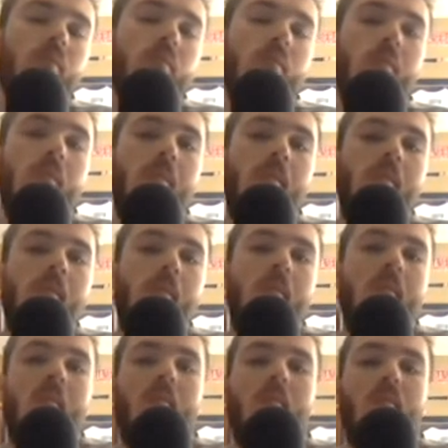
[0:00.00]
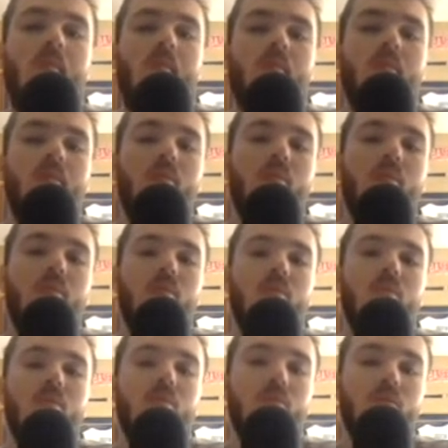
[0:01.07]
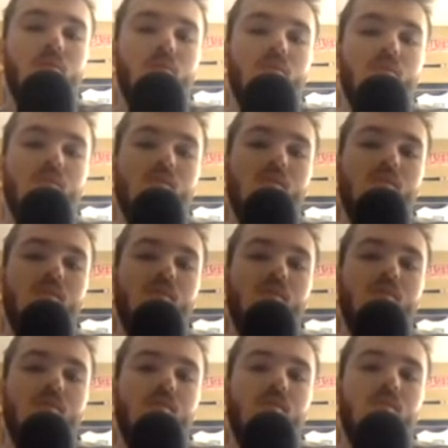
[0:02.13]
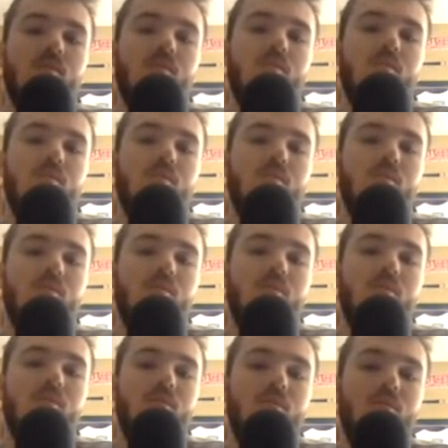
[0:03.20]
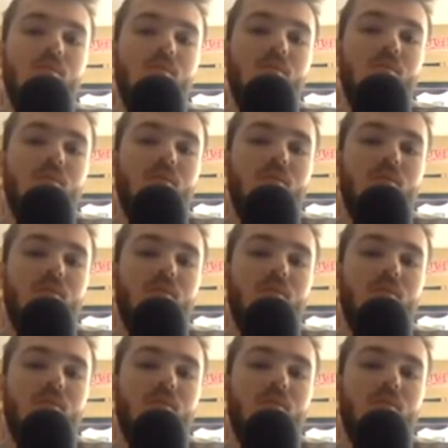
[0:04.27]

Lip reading: No words are spoken by the person on screen.